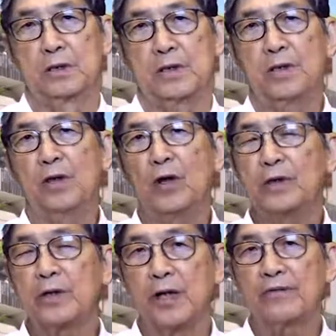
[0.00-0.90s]
that
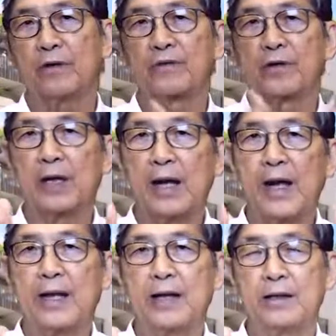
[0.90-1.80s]
God gave of the
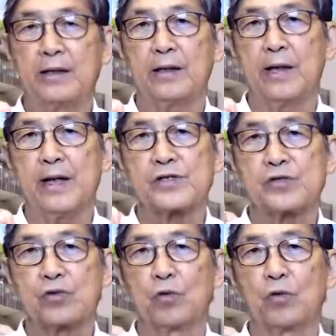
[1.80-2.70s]
land has
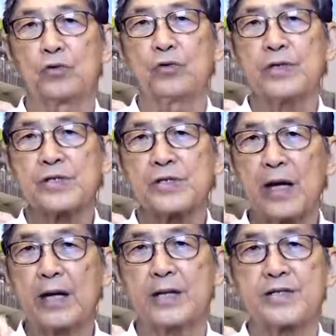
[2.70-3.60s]
to go to his
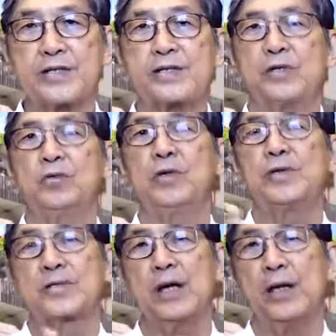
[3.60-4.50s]
son. This is his only
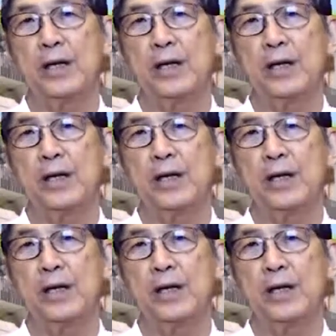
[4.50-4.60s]
son.